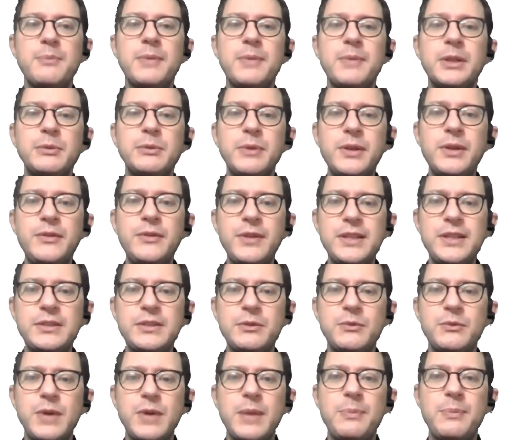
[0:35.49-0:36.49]
but one
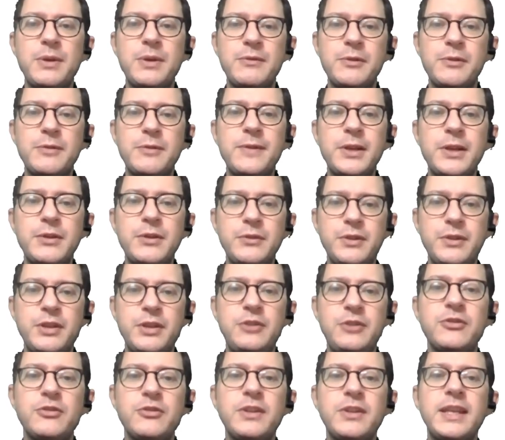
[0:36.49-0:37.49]
reason why Pavlovian
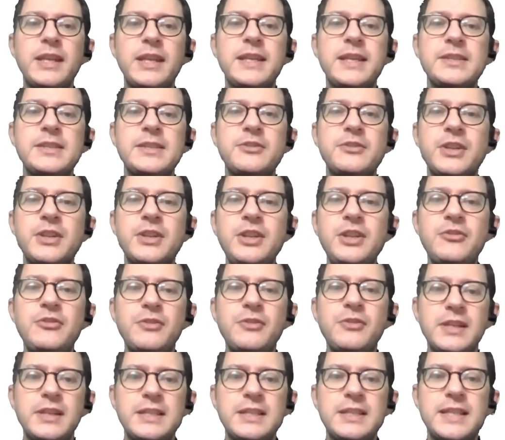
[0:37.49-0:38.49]
conditioning is
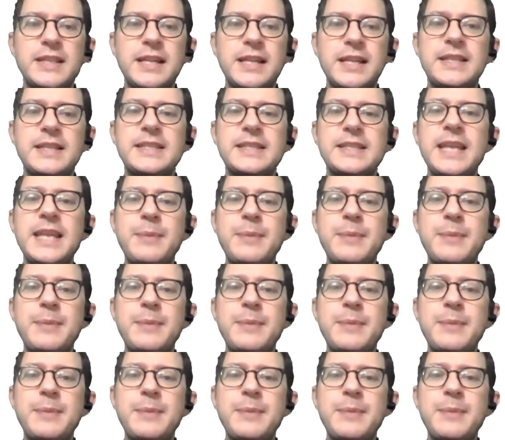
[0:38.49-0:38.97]
traditionally studied